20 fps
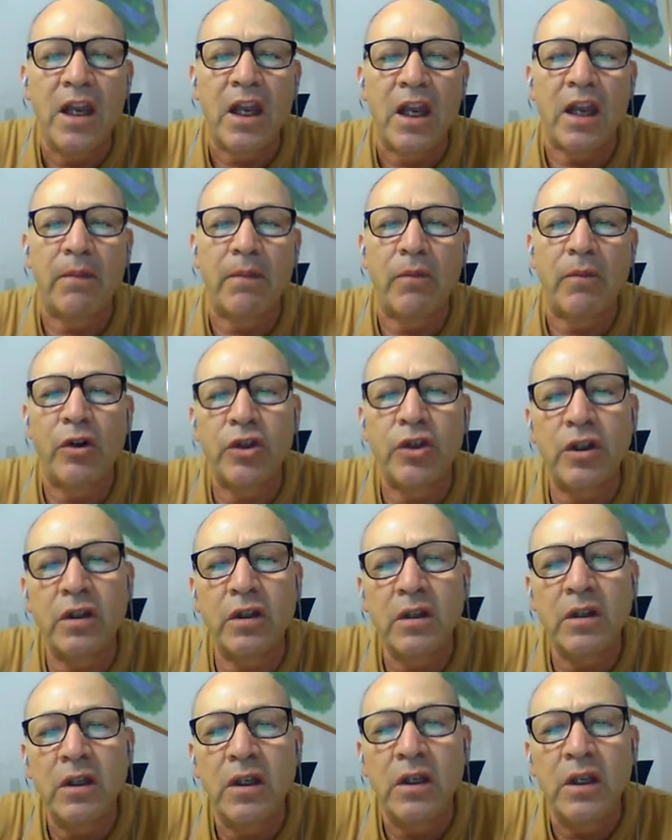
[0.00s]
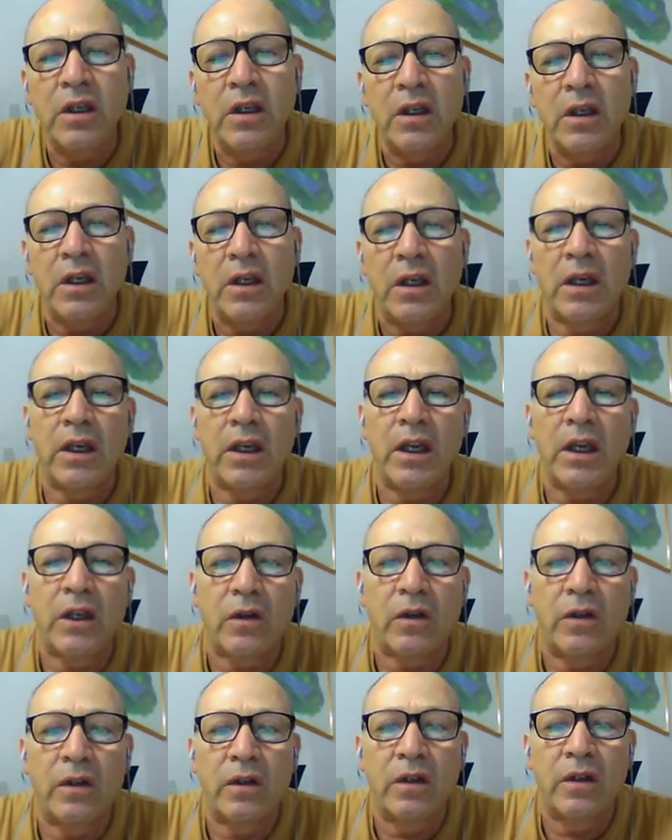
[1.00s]
Emotion and
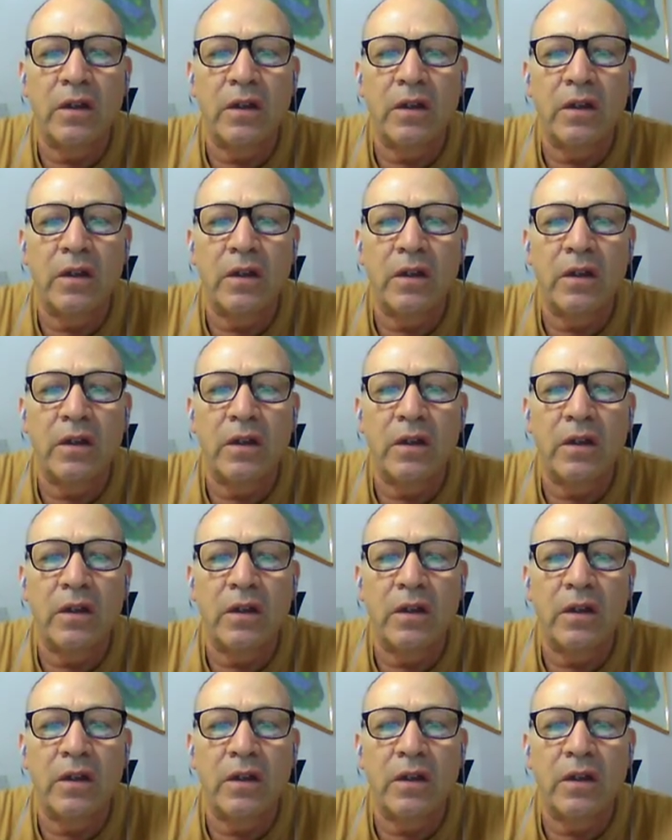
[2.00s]
icon.